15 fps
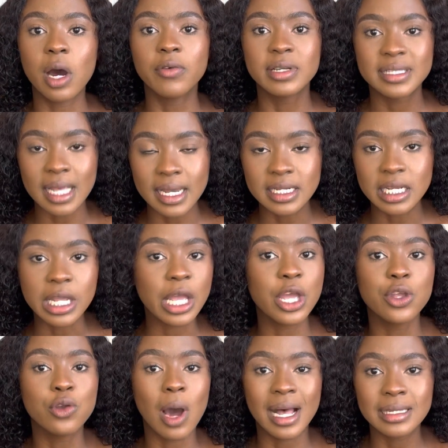are residing
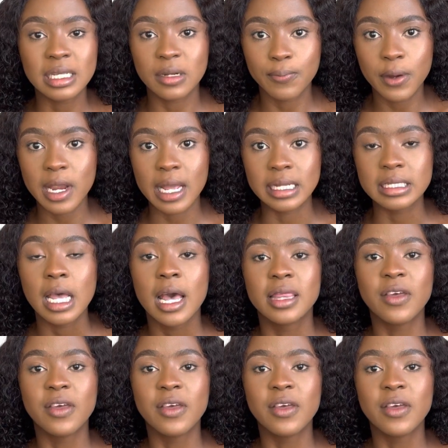in your answered prayers,